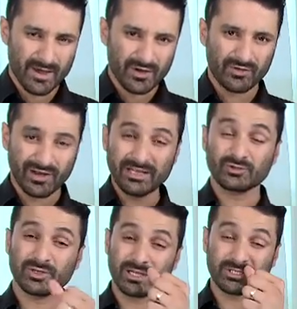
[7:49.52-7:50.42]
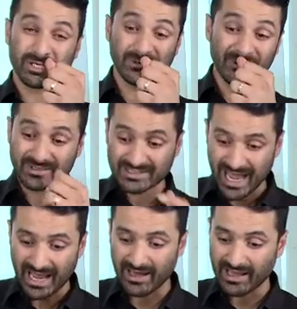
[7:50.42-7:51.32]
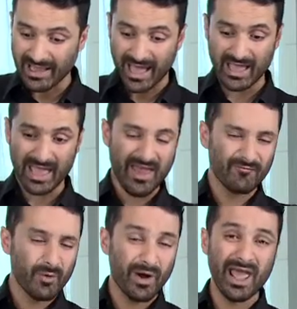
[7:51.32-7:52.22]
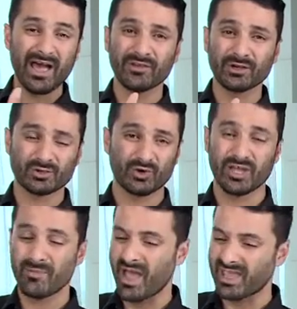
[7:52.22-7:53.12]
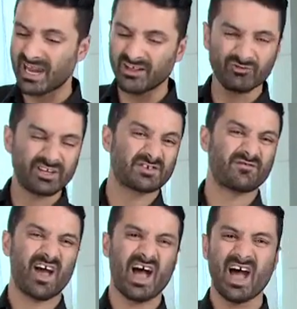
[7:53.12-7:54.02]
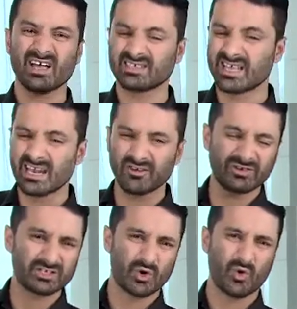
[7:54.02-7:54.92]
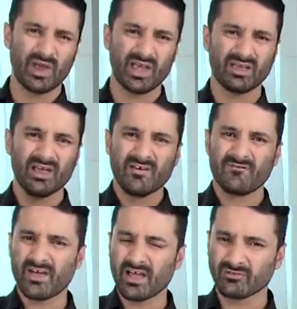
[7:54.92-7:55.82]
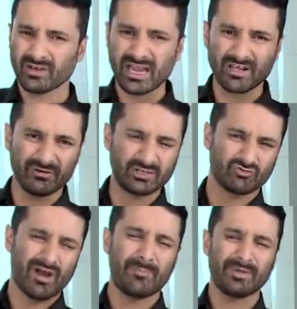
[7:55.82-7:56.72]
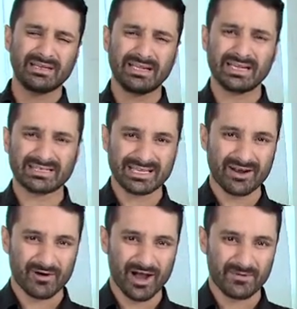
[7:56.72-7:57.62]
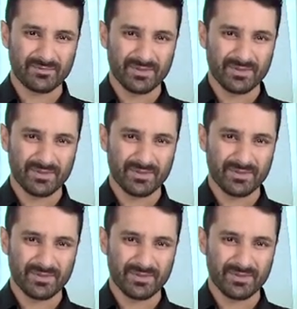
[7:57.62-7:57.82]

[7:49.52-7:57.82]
So literally she looked at, okay, everyone out there is talking about getting rich fast, getting rich quick, getting rich rapidly, etc.